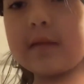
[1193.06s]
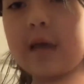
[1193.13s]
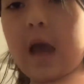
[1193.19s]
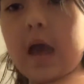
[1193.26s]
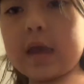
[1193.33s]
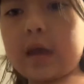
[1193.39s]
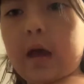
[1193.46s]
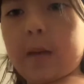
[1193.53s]

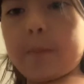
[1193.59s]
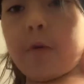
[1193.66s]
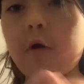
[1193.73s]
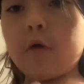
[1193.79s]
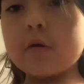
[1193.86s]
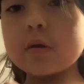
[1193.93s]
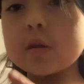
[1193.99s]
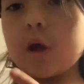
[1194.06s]
I got
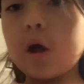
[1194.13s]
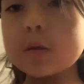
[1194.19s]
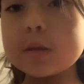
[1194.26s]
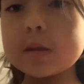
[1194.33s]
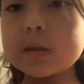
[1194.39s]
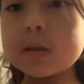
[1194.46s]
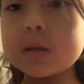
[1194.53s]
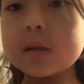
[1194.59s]
polka
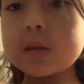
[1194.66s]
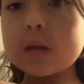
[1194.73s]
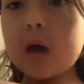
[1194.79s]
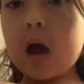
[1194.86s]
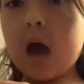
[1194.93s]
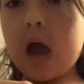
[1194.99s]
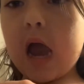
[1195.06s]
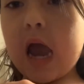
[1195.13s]
dots
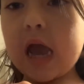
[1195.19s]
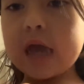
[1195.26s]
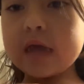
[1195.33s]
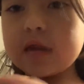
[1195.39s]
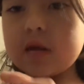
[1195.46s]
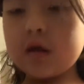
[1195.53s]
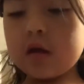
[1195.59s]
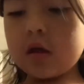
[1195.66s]

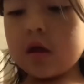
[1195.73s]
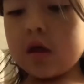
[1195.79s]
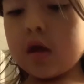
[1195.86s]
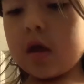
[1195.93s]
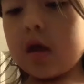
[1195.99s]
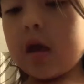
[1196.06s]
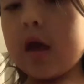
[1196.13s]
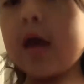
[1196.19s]
inside.
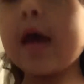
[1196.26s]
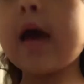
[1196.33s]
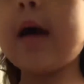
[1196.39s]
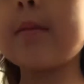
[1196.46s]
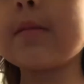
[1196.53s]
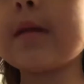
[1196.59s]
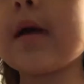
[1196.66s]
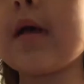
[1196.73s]
It
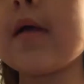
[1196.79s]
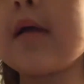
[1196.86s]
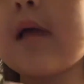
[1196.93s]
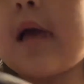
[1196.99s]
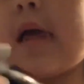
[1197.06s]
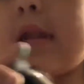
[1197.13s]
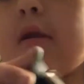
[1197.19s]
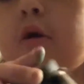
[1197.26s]
has,
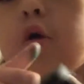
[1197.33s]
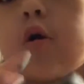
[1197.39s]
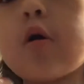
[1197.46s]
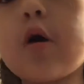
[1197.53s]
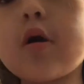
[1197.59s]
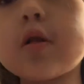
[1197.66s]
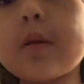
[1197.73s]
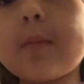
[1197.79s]
and look,
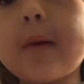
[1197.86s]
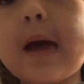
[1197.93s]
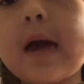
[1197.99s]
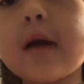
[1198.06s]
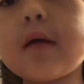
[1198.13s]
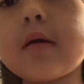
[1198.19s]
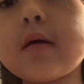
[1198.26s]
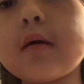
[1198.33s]
on the
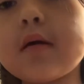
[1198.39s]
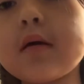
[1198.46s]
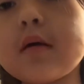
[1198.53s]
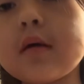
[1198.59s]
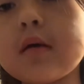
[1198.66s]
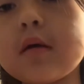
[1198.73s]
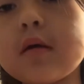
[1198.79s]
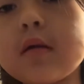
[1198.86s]
back,
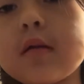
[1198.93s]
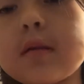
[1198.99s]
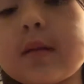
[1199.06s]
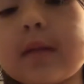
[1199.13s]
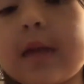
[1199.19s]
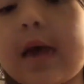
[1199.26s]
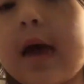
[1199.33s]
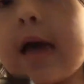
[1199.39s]
it's
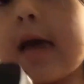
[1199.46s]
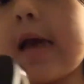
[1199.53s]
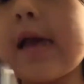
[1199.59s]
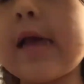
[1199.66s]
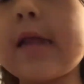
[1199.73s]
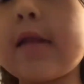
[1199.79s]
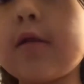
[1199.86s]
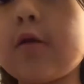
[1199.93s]
that,
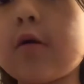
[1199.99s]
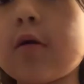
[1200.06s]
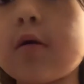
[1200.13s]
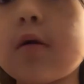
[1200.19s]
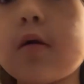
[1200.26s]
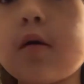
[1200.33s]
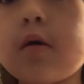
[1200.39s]
and look.